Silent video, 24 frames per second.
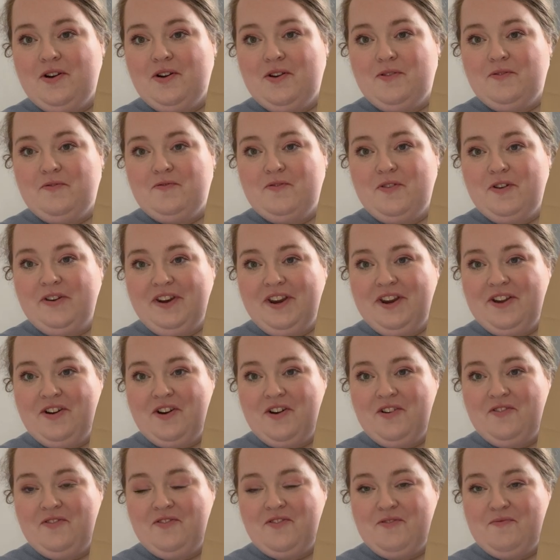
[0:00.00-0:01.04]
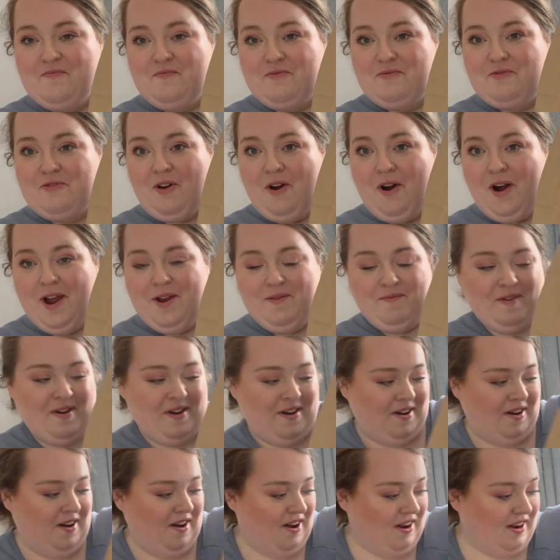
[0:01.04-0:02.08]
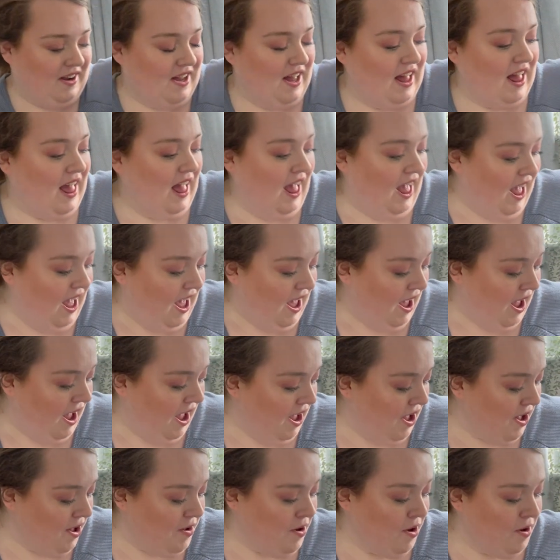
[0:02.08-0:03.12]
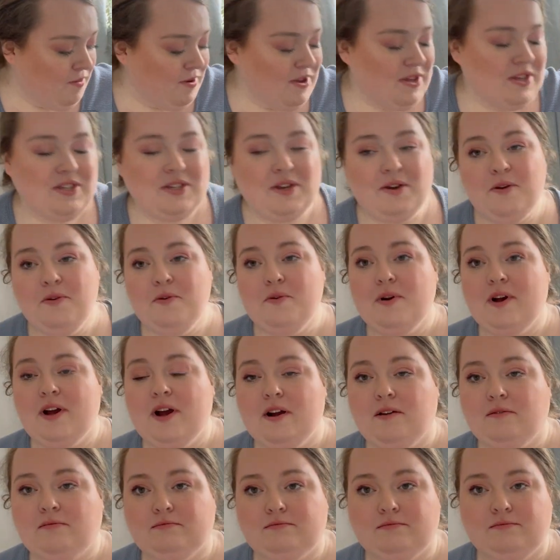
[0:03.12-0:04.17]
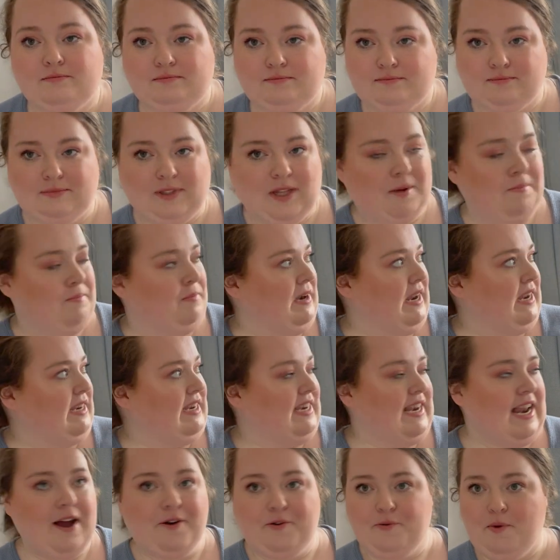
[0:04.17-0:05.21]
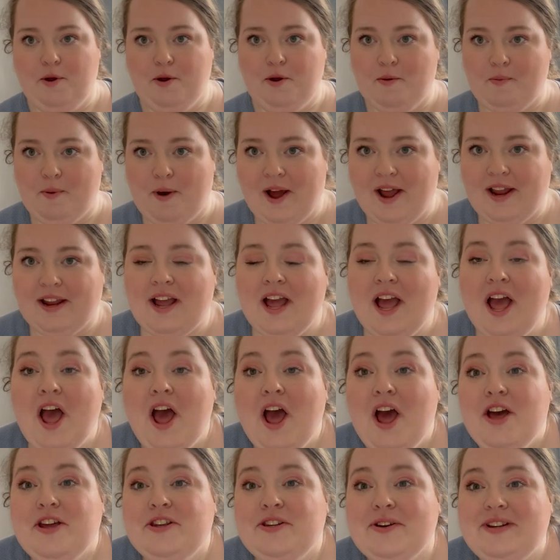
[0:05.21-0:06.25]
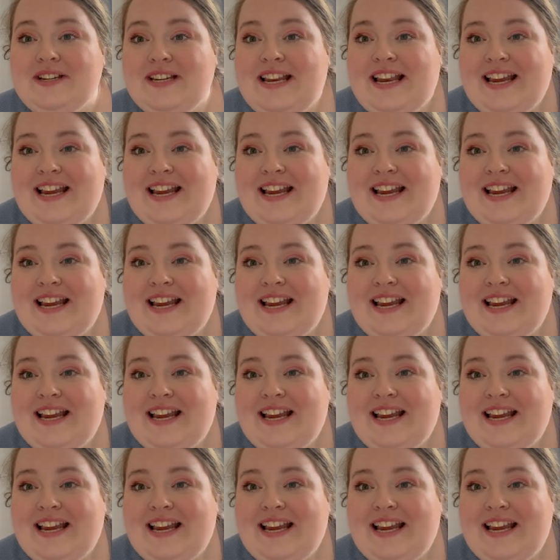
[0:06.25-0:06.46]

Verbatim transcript: what I got from Primark. Um, so, bloody loud motorbike. So I